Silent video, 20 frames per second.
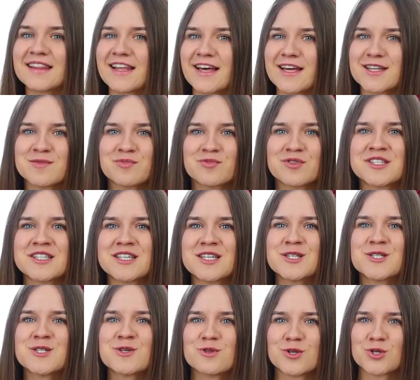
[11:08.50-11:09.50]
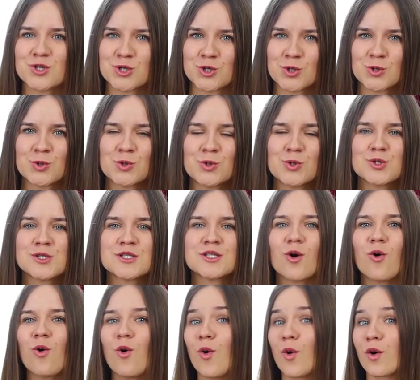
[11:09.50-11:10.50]
Let's proceed to the shoes
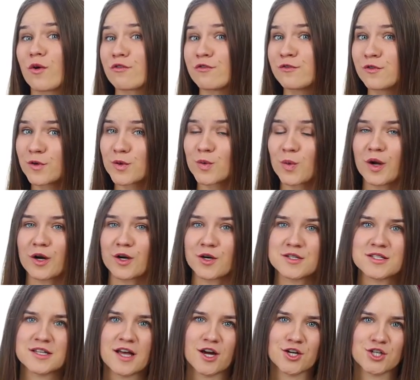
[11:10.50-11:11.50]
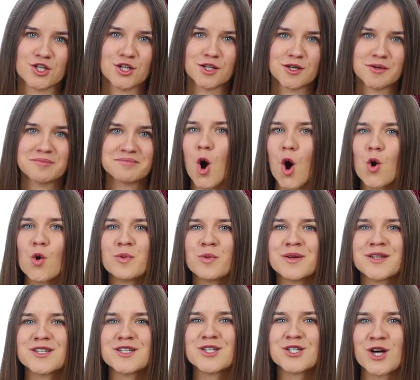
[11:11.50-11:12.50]
or footwear section.
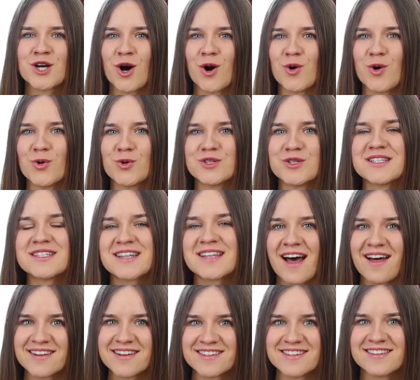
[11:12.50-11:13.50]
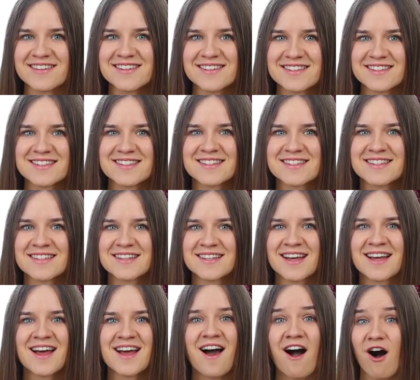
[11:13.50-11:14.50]
Open-toed sandals
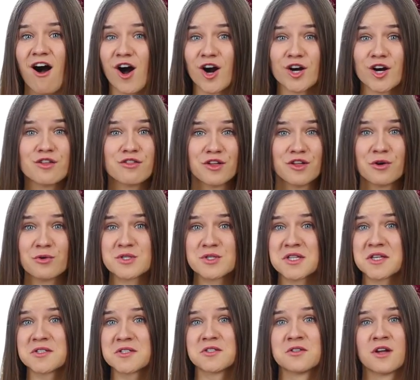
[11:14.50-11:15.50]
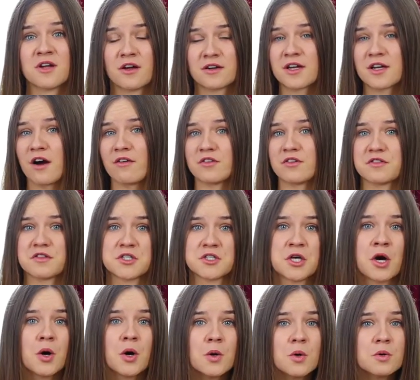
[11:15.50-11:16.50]
are those that do not cover the
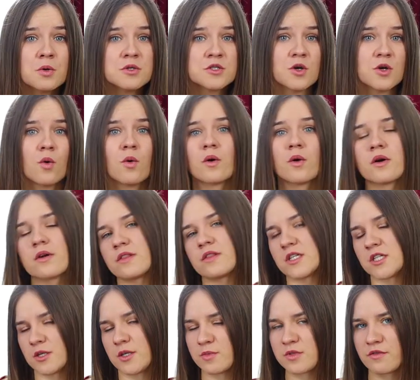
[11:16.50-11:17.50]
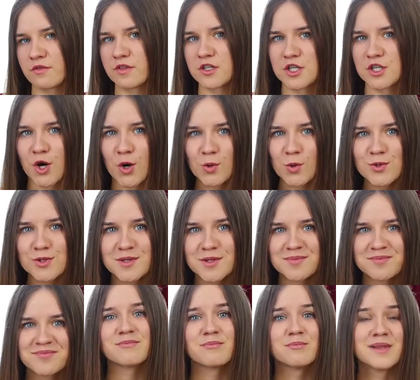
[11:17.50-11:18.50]
toes or the tips of the toes.
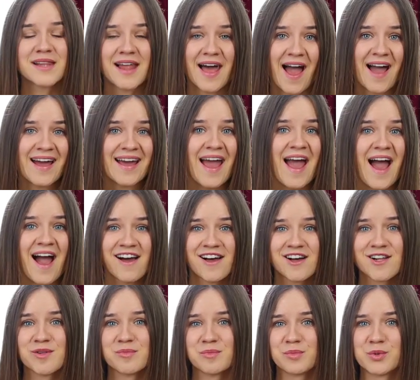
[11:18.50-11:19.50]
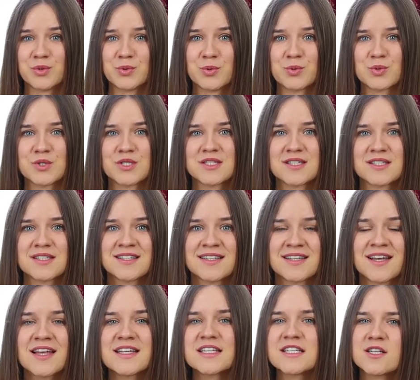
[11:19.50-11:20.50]
Black ankle boots.
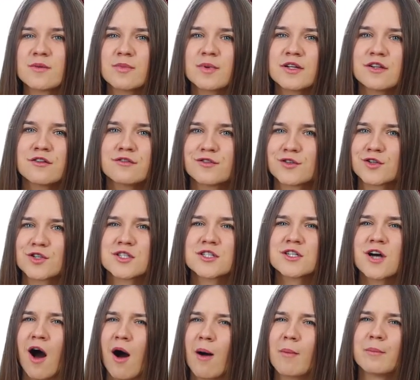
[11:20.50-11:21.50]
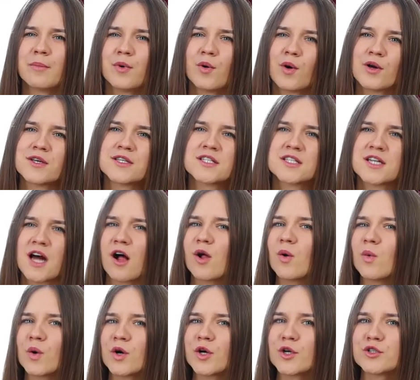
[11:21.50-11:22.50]
Typical for a
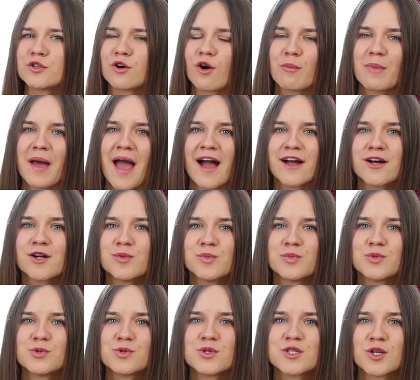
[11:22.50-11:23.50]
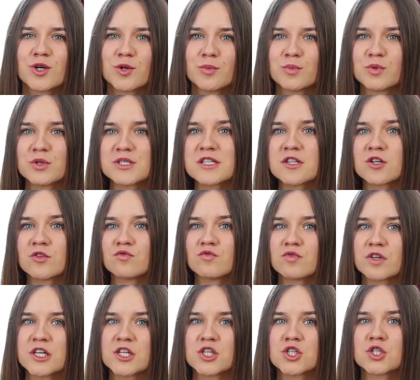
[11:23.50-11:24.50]
tomboy-style wardrobe, ankle boots are boots that
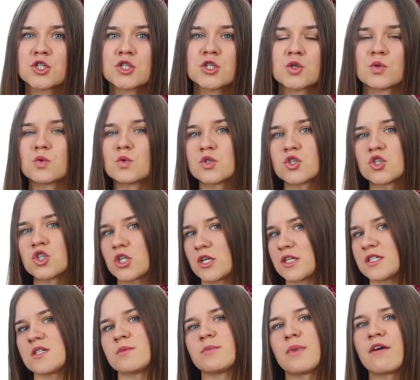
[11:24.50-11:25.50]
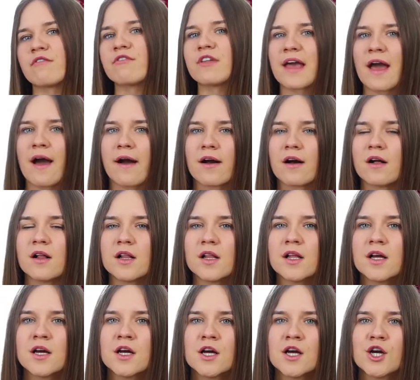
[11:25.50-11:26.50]
reach to just above the ankle.
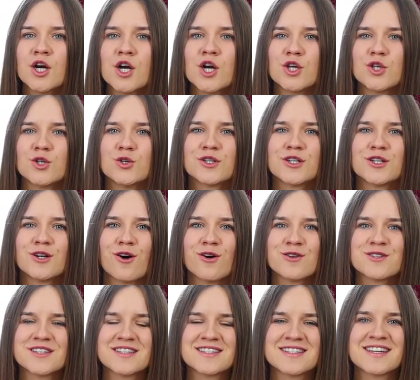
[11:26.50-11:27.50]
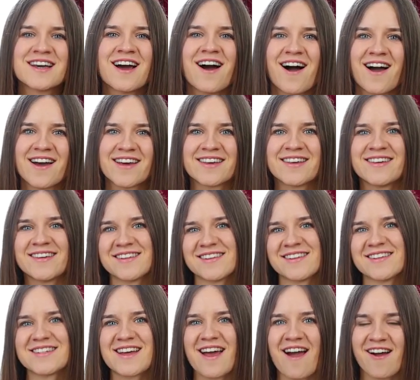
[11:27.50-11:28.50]
You can also see
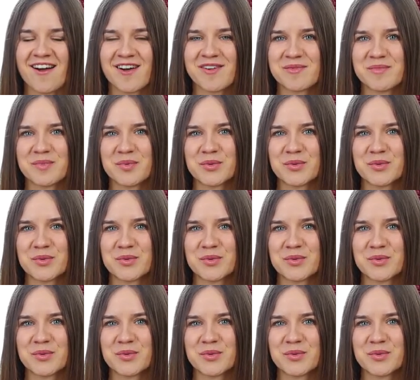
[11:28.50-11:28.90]
high-heeled ankle